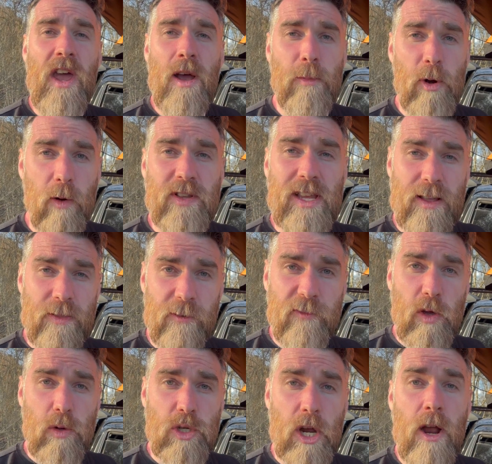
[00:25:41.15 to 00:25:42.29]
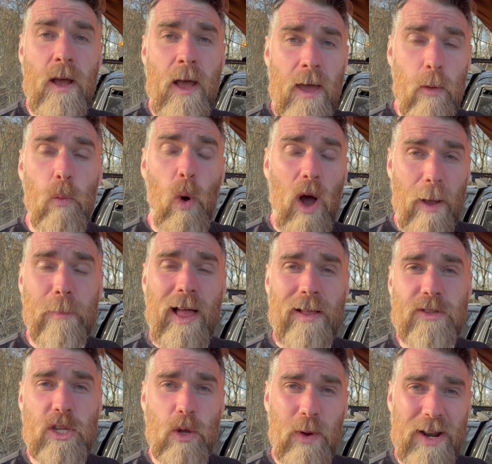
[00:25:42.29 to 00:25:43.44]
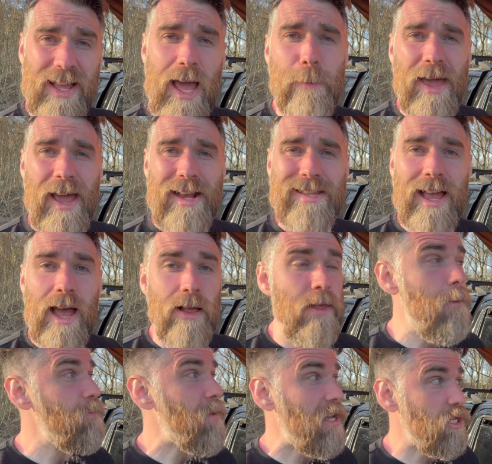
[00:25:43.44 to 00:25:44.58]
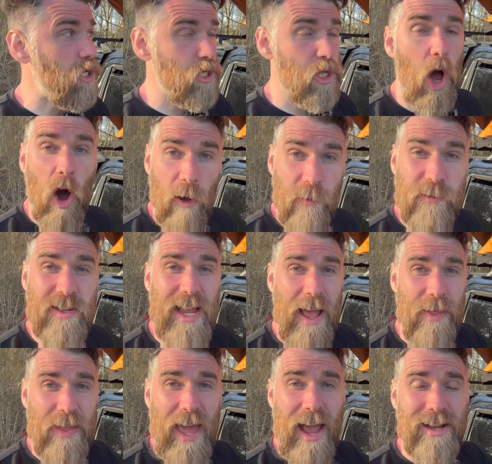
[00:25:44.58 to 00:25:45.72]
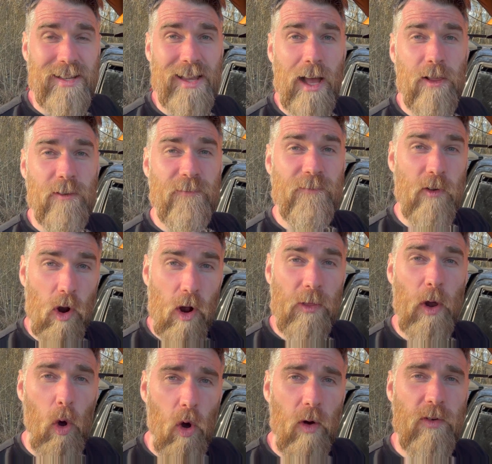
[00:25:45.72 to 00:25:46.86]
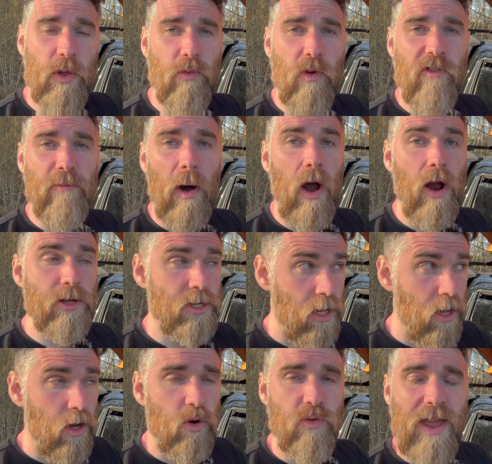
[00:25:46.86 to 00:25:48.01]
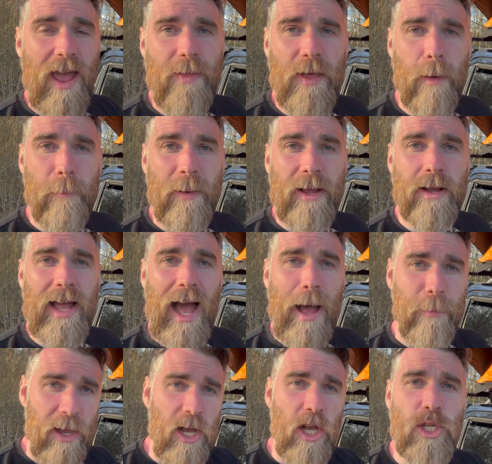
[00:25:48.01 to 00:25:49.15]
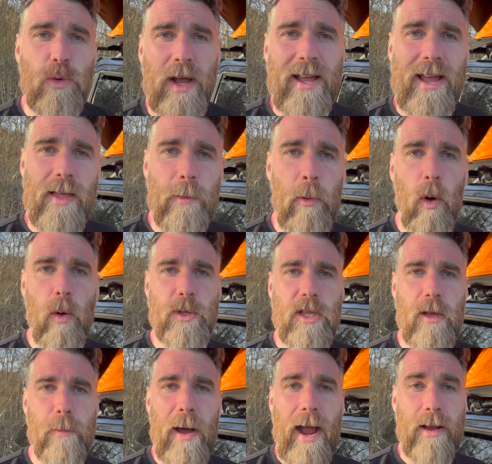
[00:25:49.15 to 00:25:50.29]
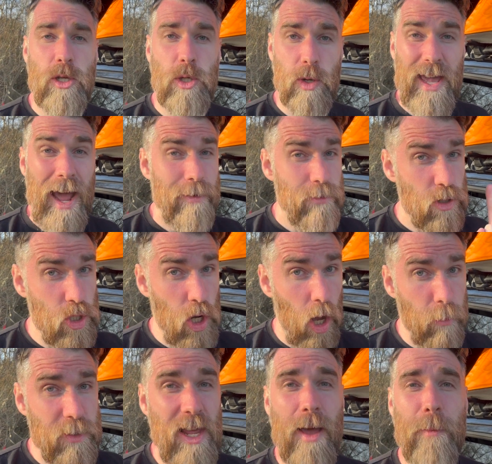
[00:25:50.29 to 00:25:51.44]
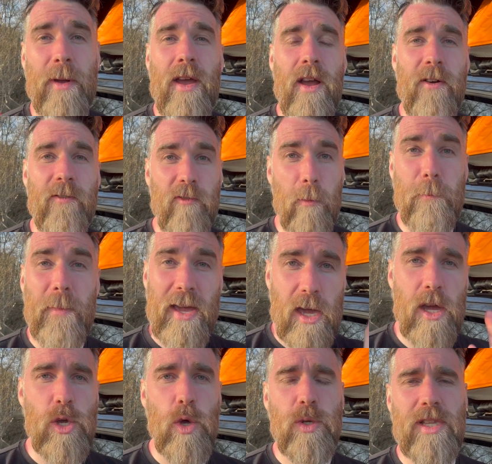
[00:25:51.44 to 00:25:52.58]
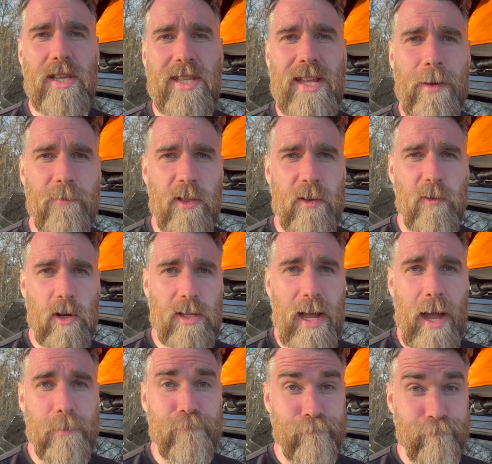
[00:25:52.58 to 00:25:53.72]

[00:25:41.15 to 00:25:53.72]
But obviously in the future, what I plan to do when I get my XL is just offset the XL further over the roof bars, create that bigger gap so I can get the poles in the back. So yeah, top tip from me using this tent for the first time.